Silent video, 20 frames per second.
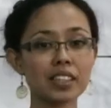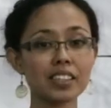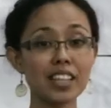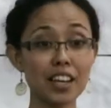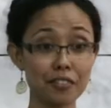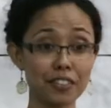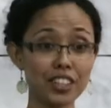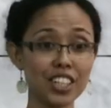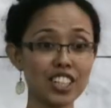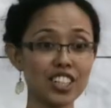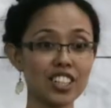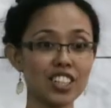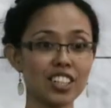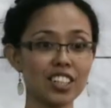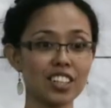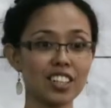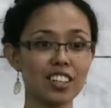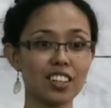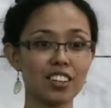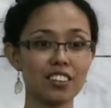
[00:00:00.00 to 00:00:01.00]

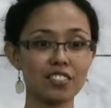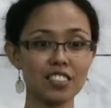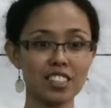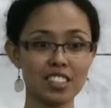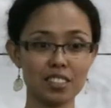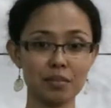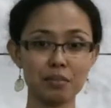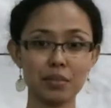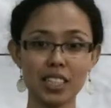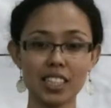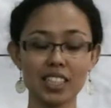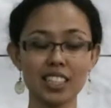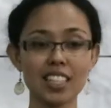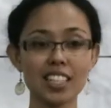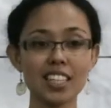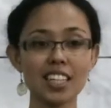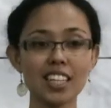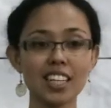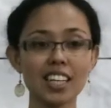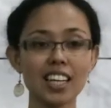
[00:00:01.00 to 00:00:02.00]
definition of
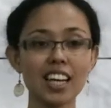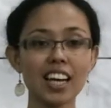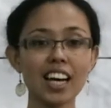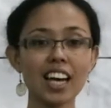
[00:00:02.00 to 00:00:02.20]
disability,